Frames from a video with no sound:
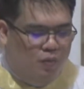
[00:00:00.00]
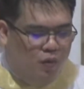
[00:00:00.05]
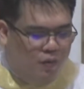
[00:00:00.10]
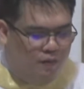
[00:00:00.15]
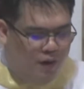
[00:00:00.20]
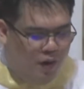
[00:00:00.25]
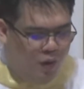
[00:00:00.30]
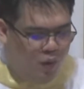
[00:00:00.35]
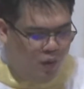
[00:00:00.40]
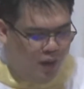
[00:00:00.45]
We
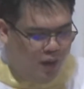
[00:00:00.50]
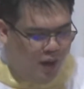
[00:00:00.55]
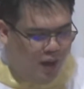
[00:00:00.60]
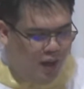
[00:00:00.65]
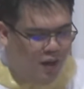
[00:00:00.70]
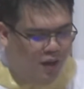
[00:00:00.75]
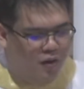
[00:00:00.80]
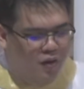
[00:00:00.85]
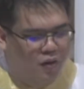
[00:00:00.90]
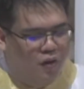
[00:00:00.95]
move
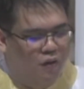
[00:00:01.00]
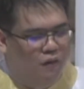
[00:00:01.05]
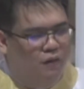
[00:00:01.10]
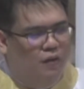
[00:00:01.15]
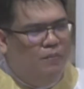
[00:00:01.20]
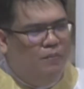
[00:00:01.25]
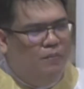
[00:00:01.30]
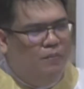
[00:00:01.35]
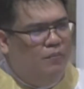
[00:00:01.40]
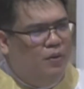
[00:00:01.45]
away
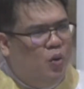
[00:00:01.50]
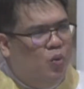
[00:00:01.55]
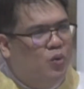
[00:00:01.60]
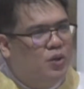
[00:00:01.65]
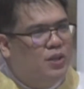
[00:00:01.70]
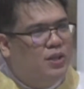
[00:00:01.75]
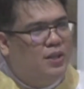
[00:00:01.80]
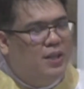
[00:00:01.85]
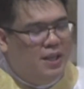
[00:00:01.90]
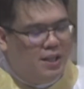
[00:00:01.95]
from
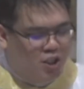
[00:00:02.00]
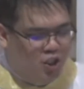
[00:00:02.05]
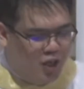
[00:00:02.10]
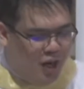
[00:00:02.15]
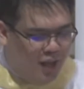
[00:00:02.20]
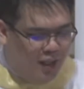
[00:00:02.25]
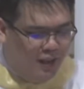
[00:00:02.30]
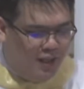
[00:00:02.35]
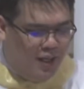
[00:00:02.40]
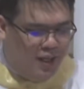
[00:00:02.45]
those
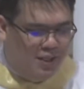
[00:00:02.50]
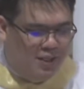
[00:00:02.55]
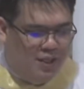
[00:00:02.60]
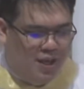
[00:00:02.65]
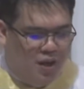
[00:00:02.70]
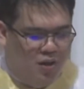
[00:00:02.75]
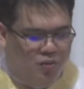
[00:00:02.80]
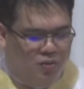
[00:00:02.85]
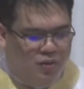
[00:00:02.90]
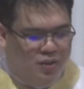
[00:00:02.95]
distracting
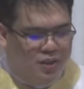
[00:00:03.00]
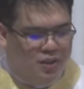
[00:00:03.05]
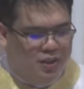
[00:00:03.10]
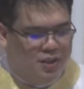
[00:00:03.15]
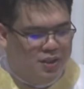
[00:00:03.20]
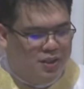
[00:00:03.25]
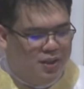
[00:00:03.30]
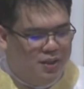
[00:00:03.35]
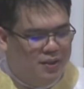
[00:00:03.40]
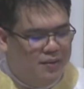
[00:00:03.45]

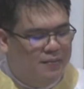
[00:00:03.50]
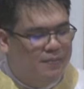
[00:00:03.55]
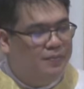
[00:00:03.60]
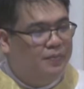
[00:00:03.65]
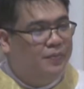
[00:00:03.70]
sounds.